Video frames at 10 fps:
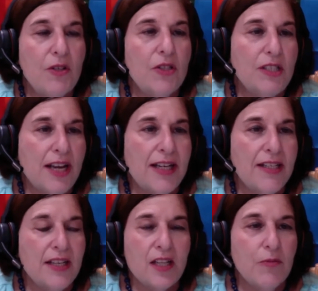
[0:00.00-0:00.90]
Milk Day
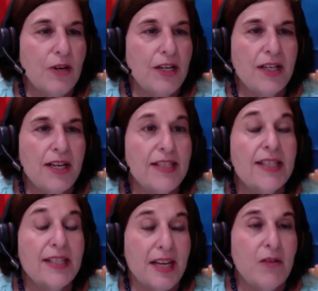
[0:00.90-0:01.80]
is celebrated
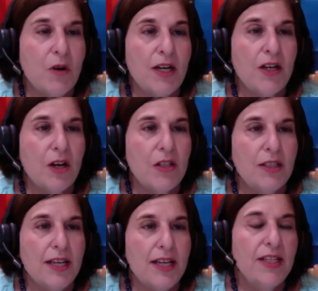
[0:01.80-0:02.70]
as a statewide
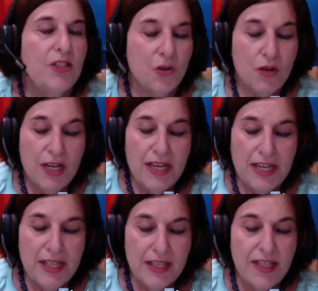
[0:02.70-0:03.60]
holiday. And so
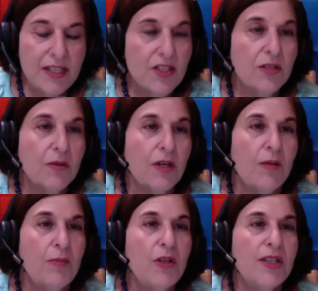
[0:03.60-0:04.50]
in this
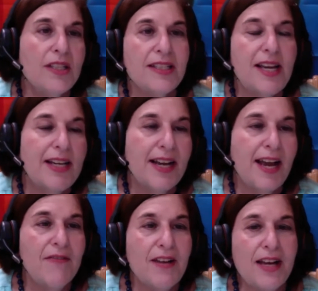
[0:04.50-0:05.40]
uh, book, the second
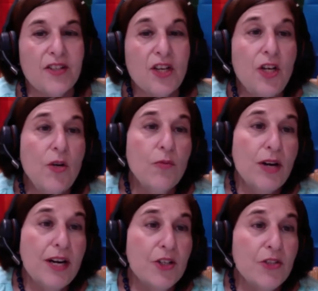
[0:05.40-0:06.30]
half has
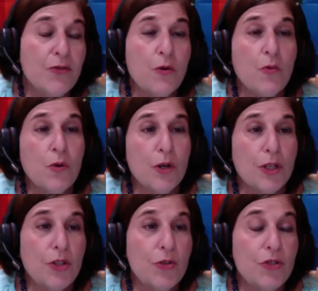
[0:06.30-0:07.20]
prayers for work
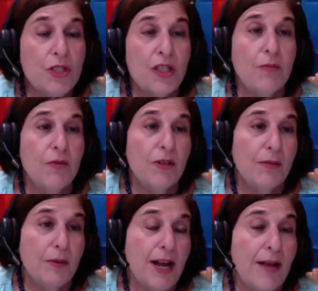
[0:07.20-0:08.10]
use in per
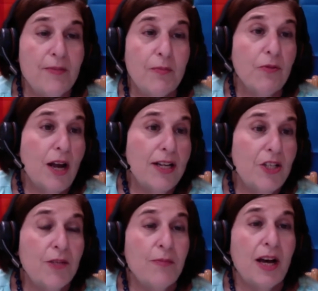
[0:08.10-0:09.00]
perhaps a Pride
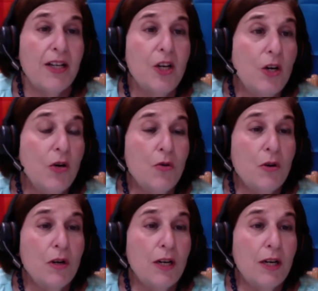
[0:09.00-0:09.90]
Shabbat
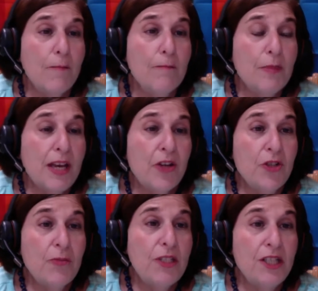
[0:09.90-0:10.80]
or um, L
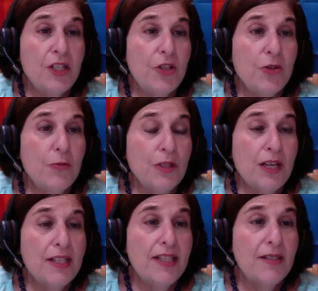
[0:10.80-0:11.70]
G B T Q
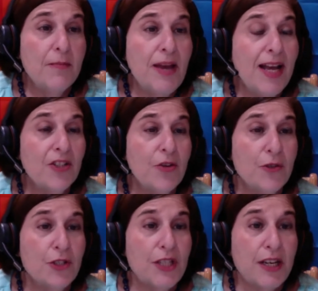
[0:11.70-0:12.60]
plus
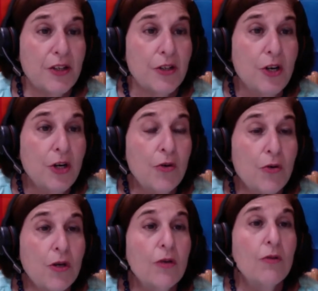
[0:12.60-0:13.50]
Passover Seder
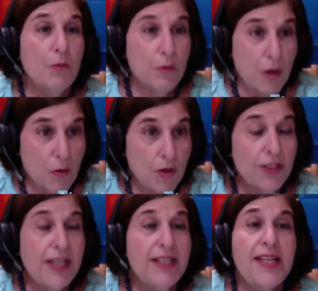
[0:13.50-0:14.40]
or a
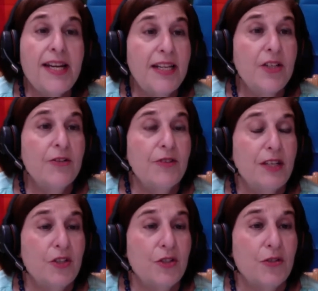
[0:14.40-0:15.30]
World AIDS Day
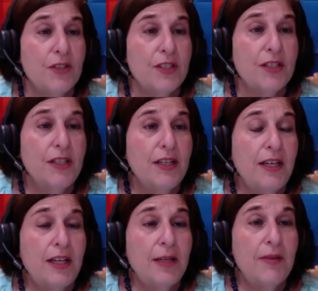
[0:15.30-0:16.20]
interfaith service.
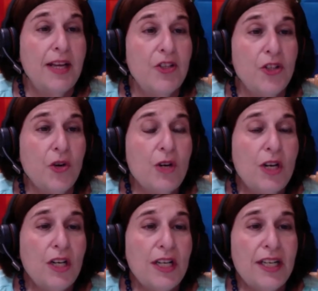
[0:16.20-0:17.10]
Um, and so
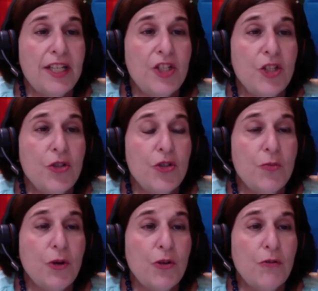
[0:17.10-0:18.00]
it's
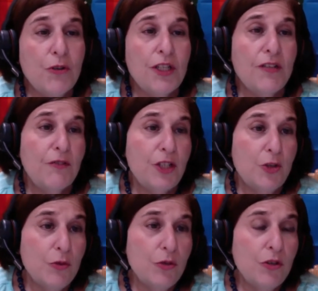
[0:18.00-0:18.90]
used both for
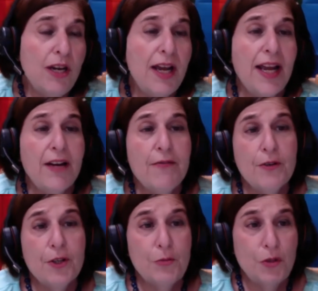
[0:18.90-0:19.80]
individual and
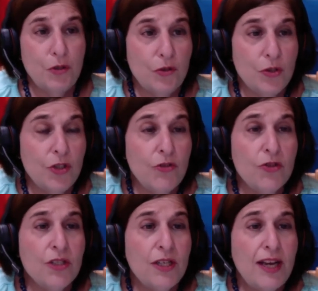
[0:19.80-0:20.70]
for communal
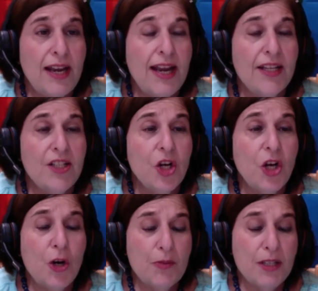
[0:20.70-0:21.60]
use. And the
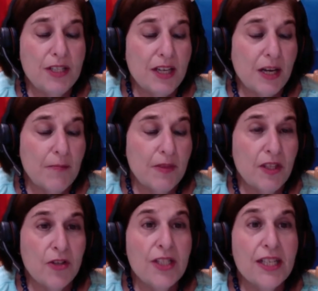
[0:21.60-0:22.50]
hope is, um,
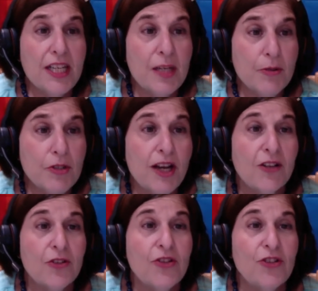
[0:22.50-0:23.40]
there is a Hebrew
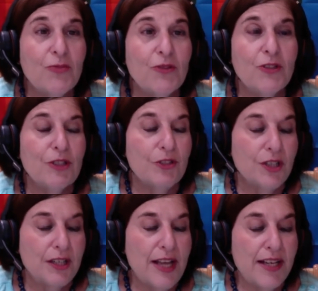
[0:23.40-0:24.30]
title to this book,
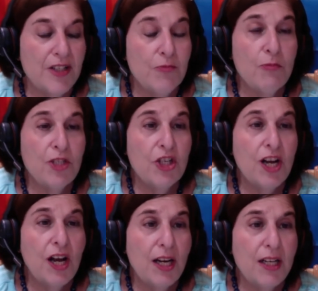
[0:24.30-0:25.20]
Richard, and that is
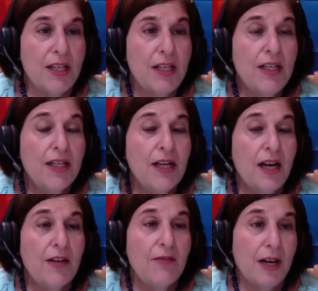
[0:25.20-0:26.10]
Mishkan
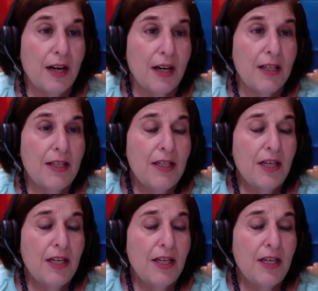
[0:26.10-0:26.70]
Ga'avah.